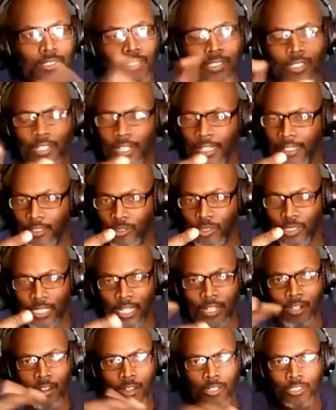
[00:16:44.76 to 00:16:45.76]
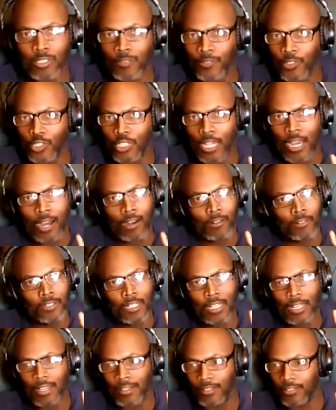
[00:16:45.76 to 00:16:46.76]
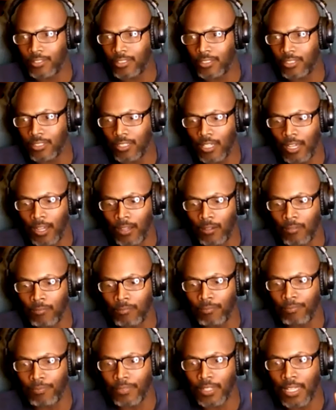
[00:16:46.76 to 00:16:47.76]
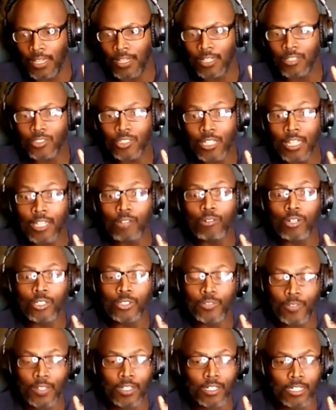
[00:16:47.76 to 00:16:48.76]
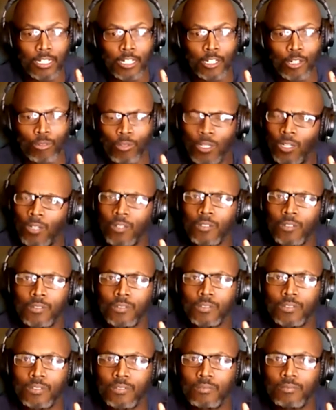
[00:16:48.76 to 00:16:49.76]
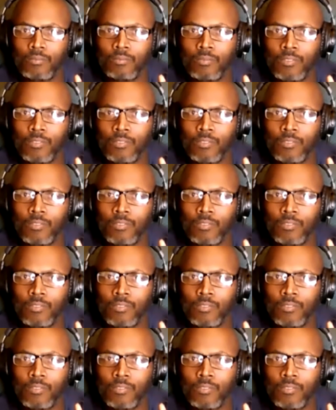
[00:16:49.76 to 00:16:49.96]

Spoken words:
Because, like you said, loss of a child, it is the worst feeling in the world,